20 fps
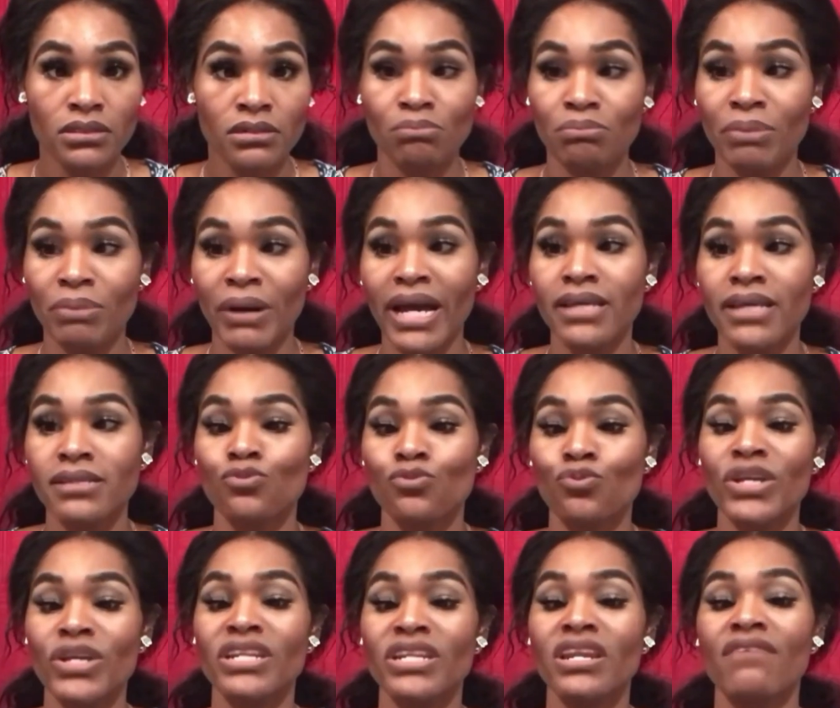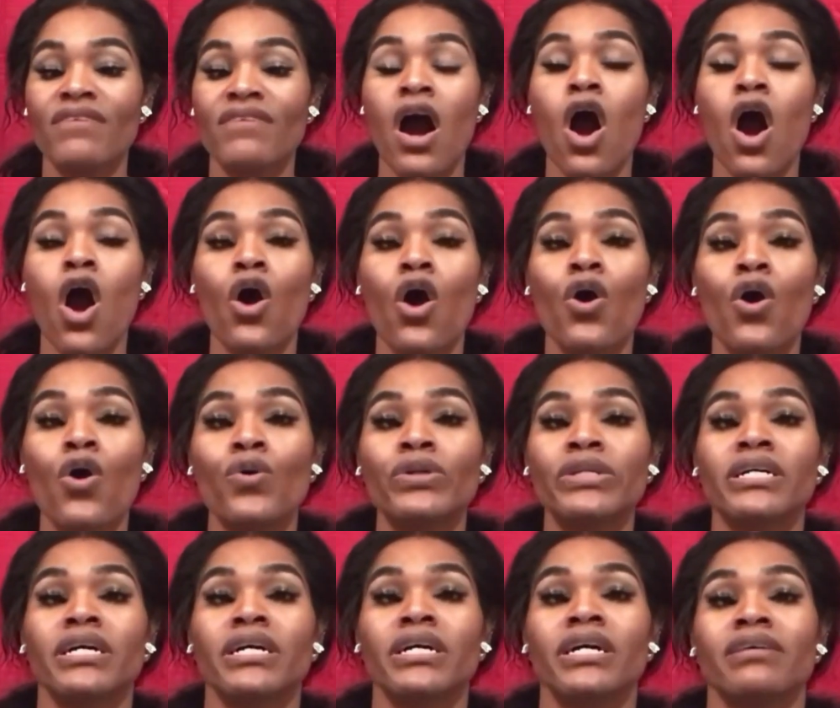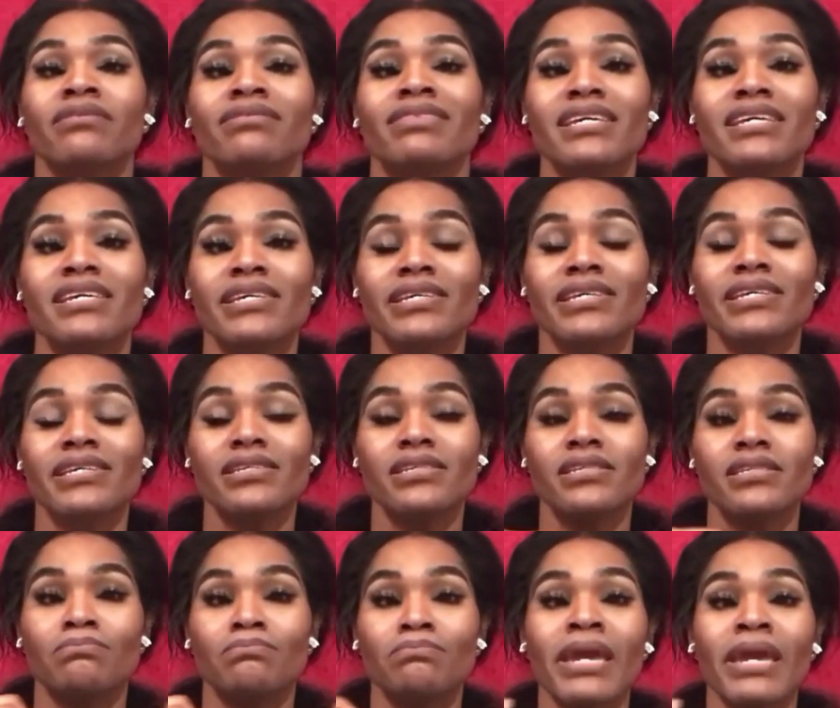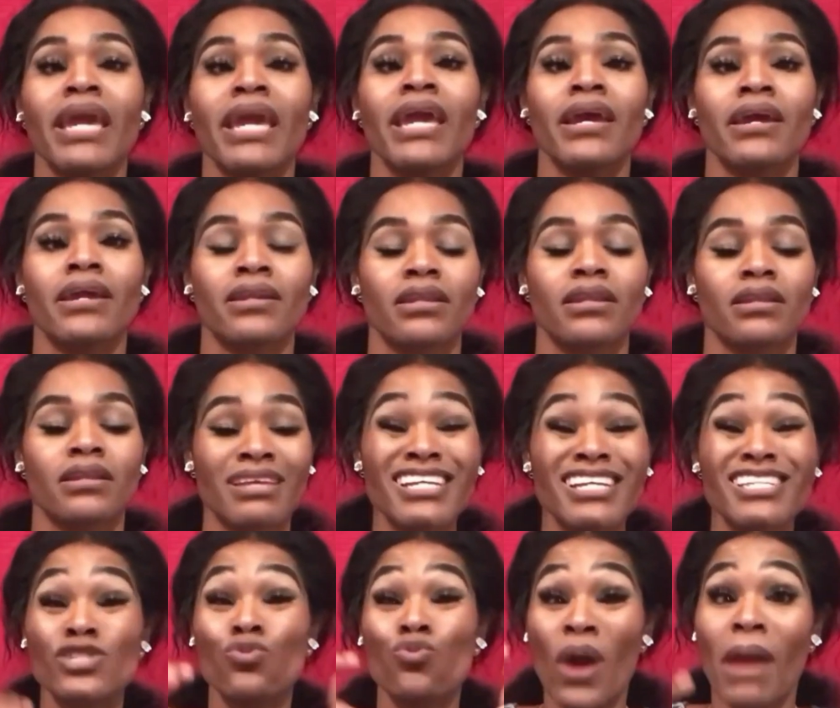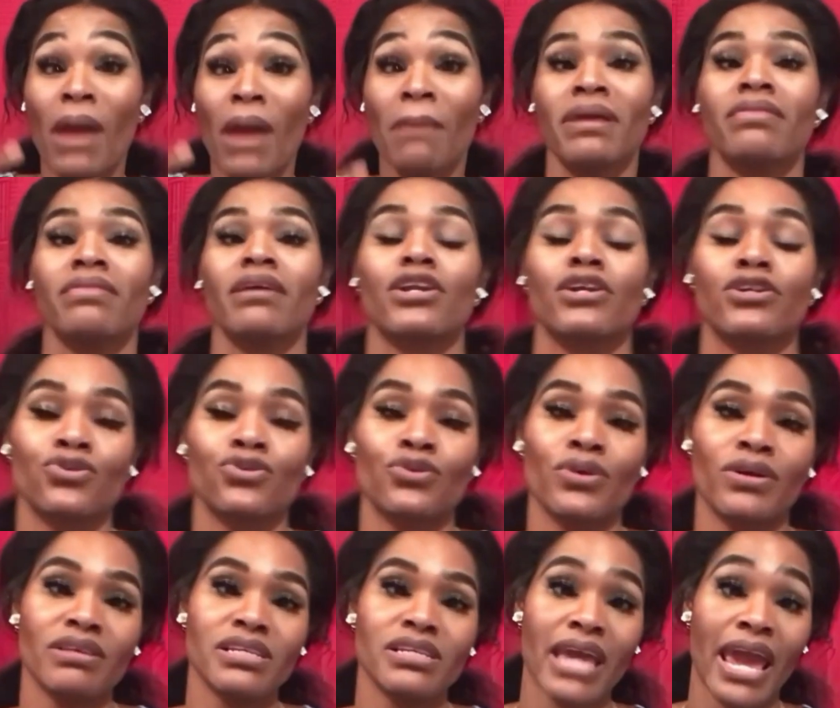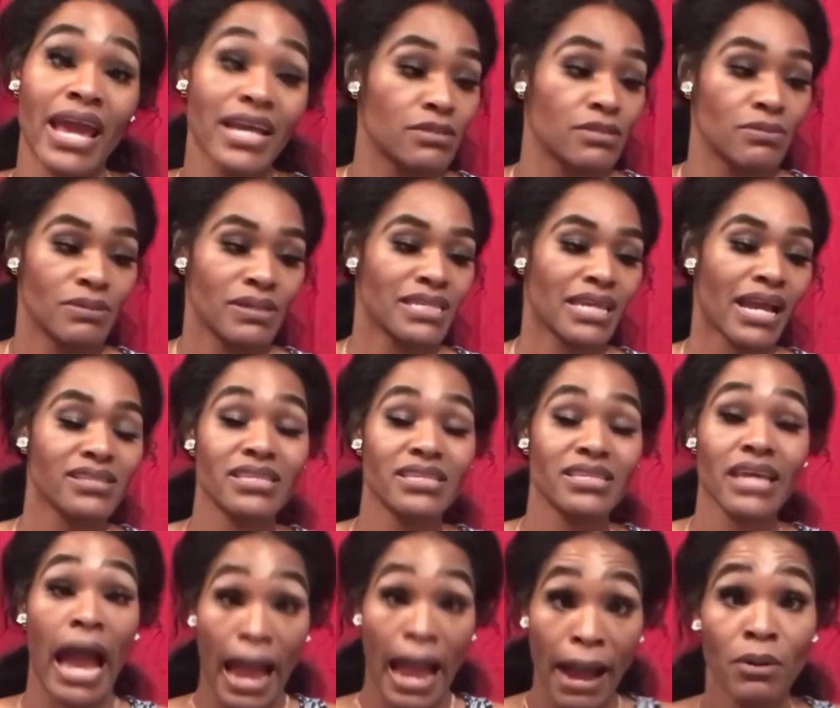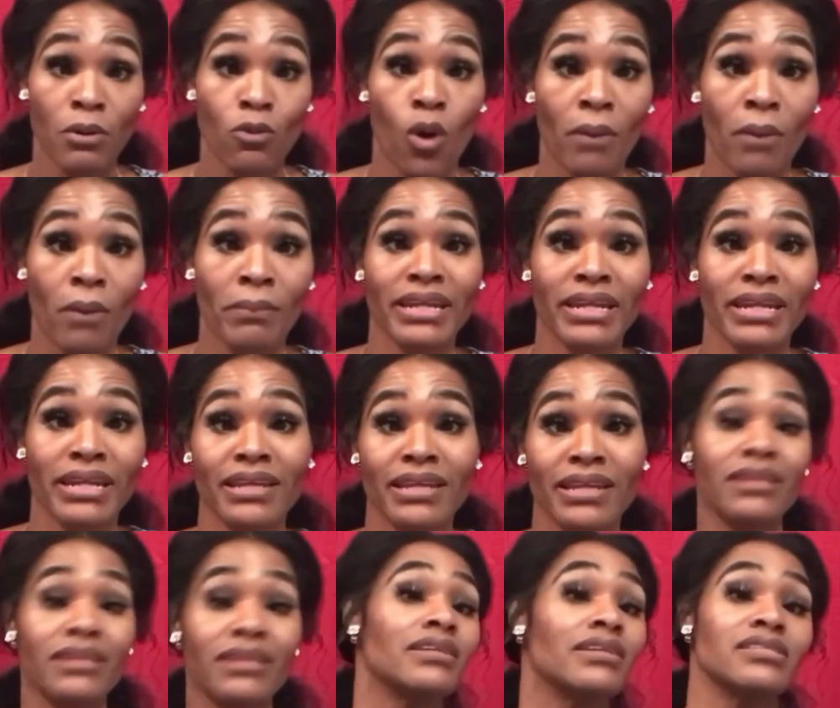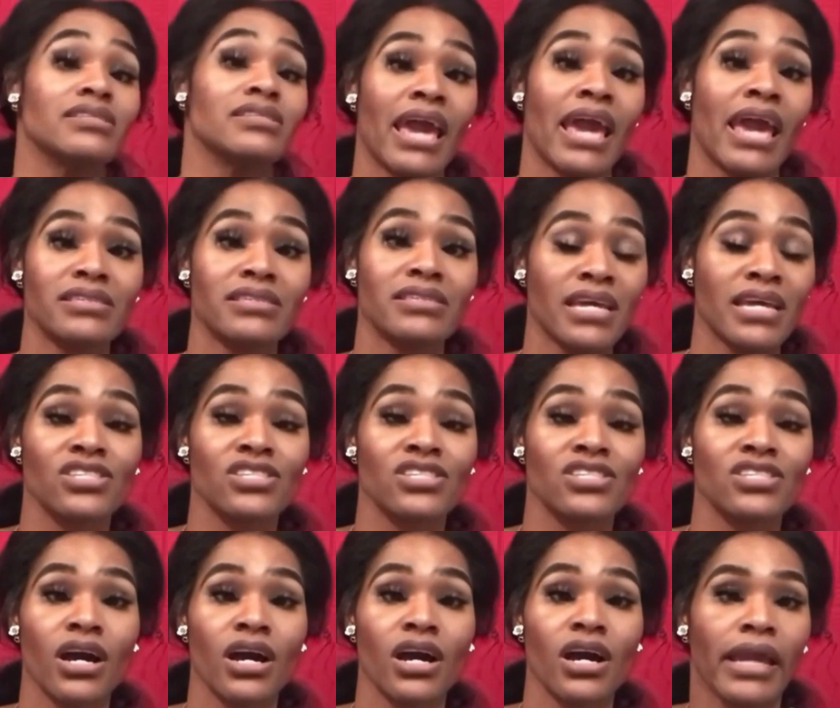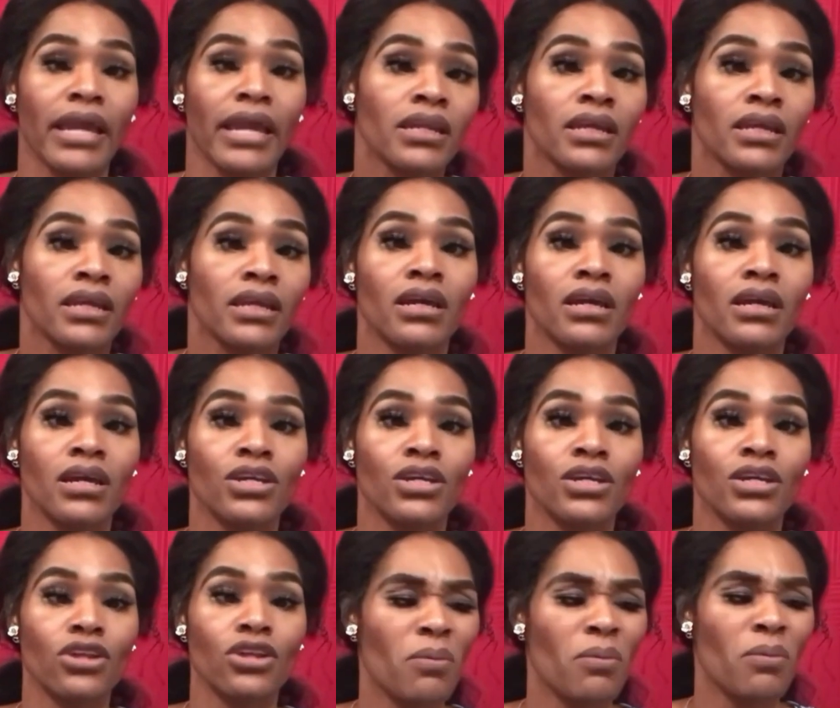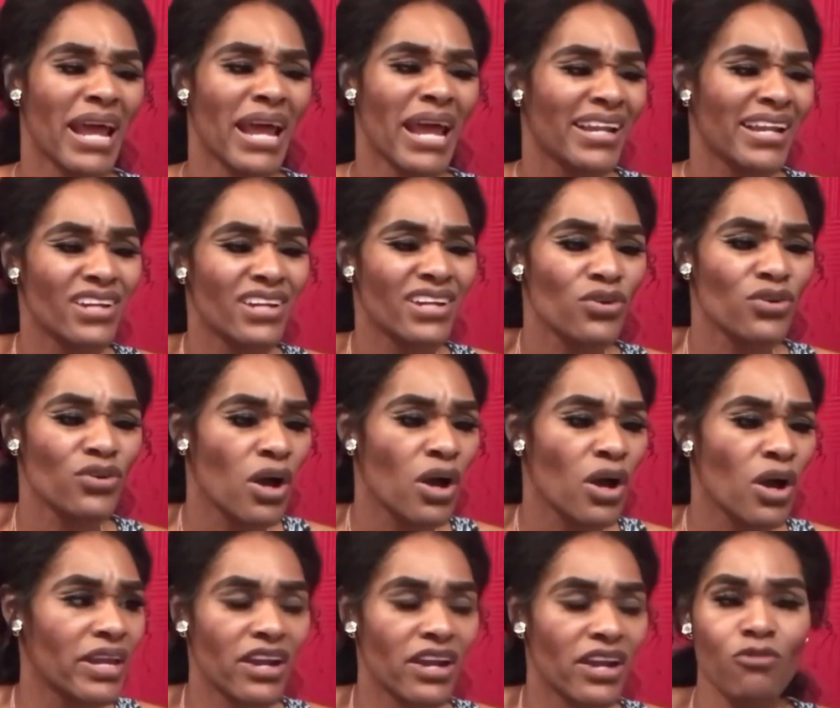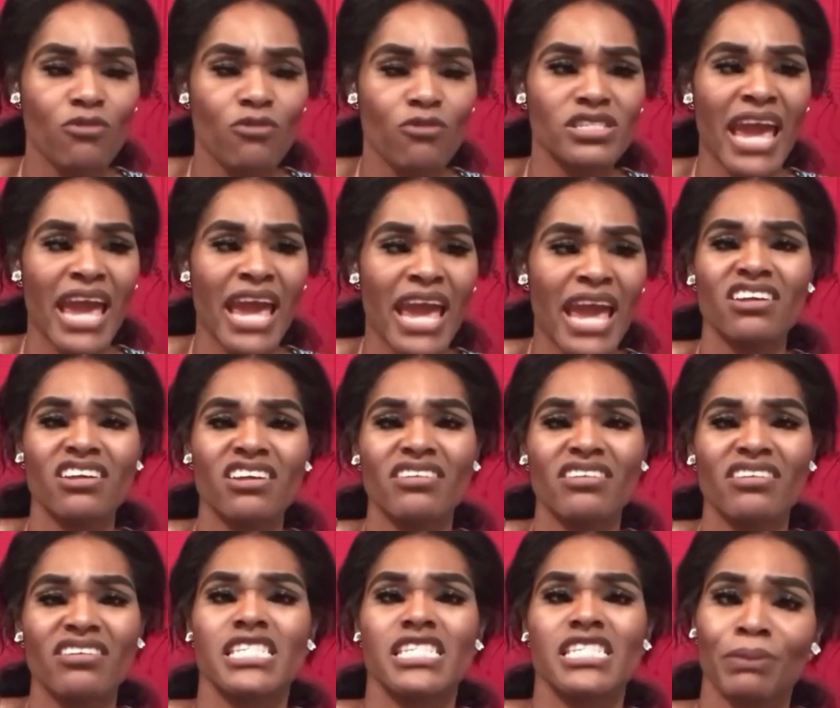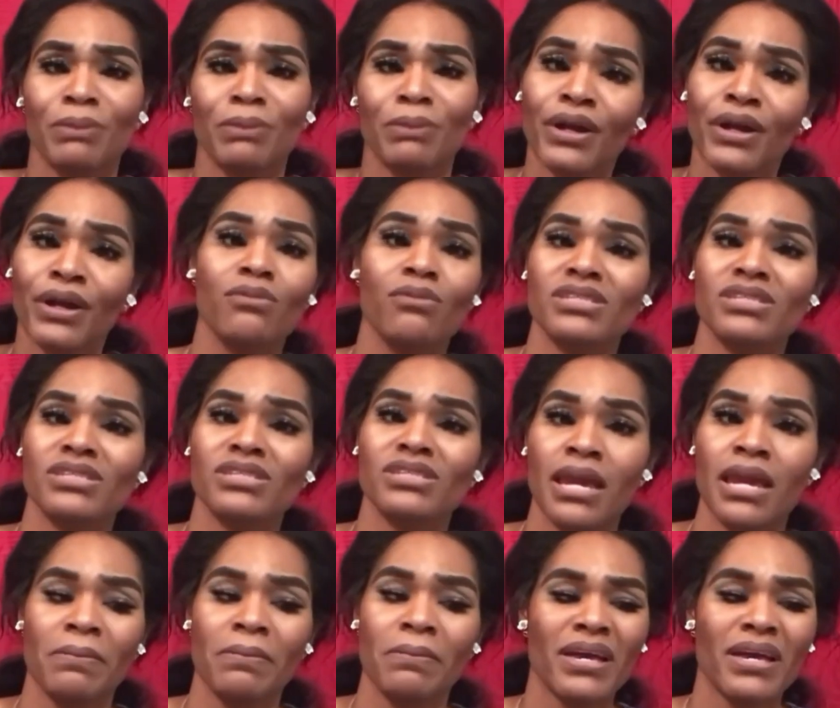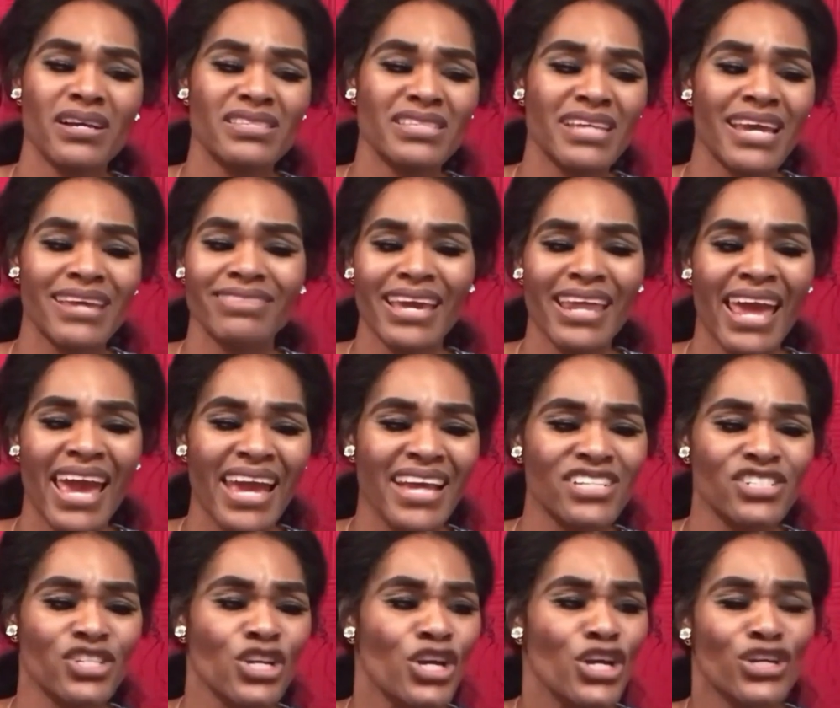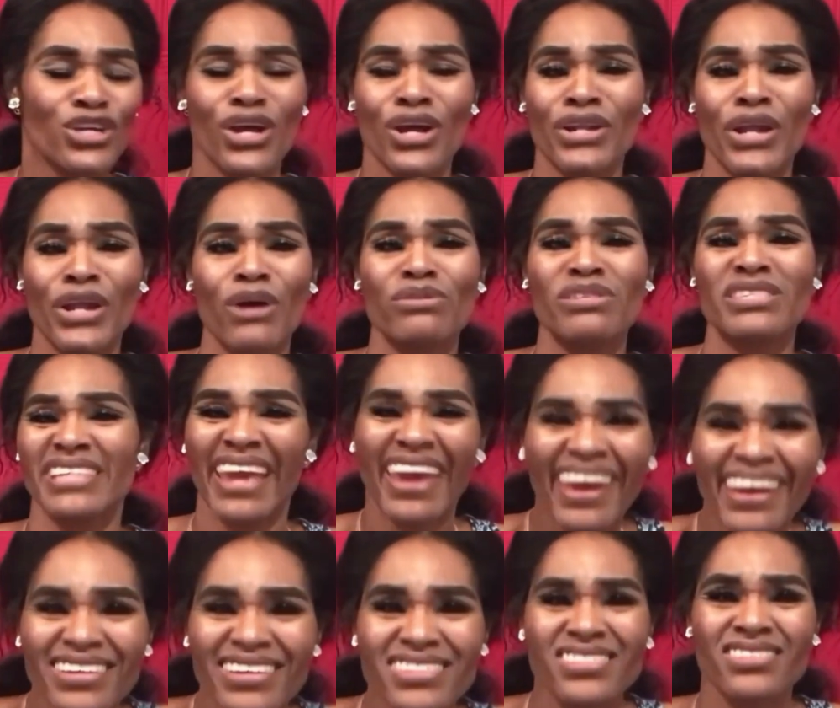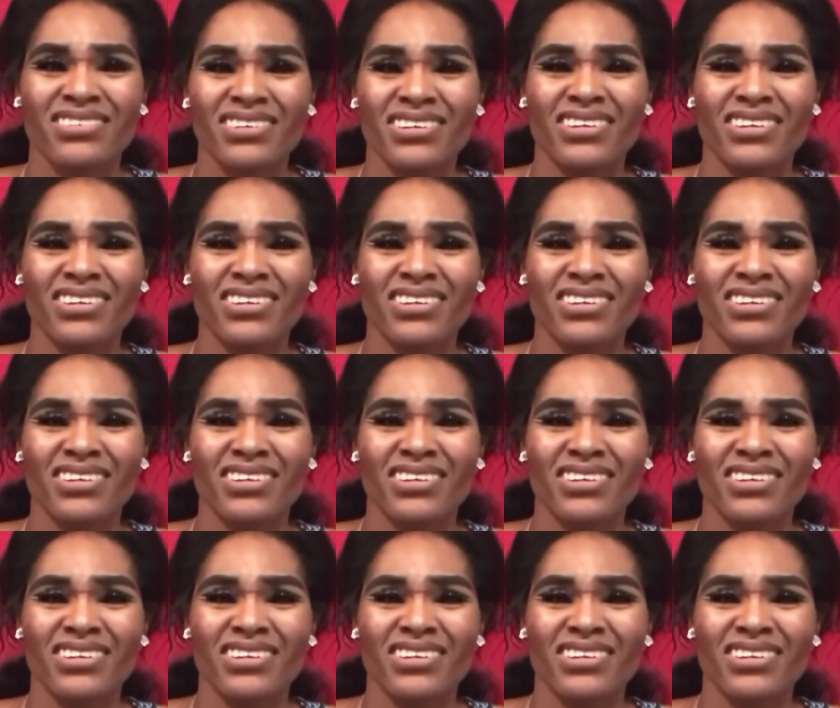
But we never hold these men, these women that are doing these acts. Because like I said, I'm a woman that did these acts as a young lady. You know, but I didn't know no better. I was acting on that spirit that was in me. Because at that age, you don't know sex.